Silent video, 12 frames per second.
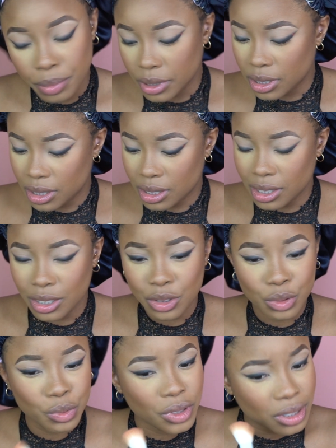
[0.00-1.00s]
but you still
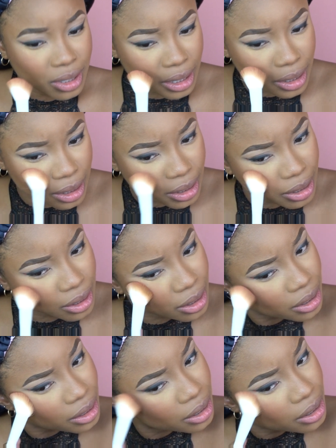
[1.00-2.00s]
don't want to look
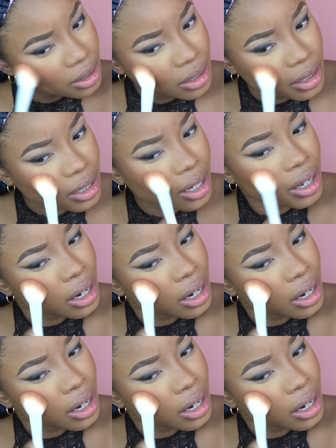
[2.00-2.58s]
like a